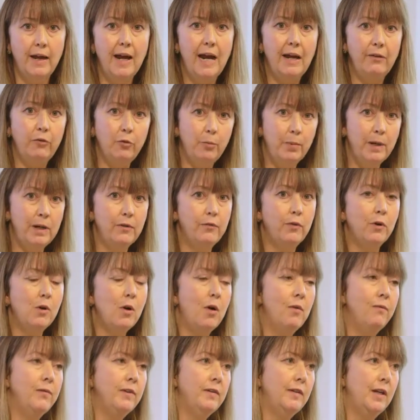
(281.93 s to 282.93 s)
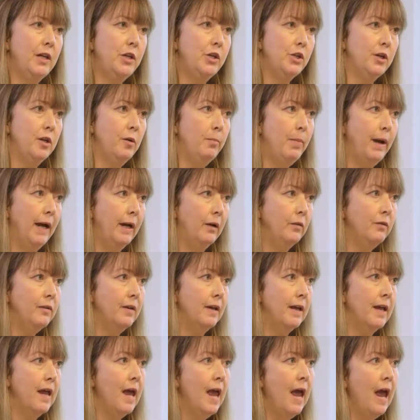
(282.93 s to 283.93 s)
have a bit of a conversation about
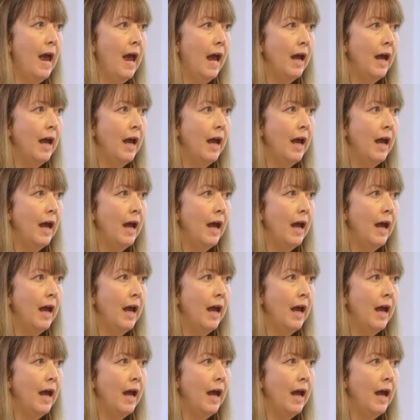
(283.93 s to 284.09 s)
it,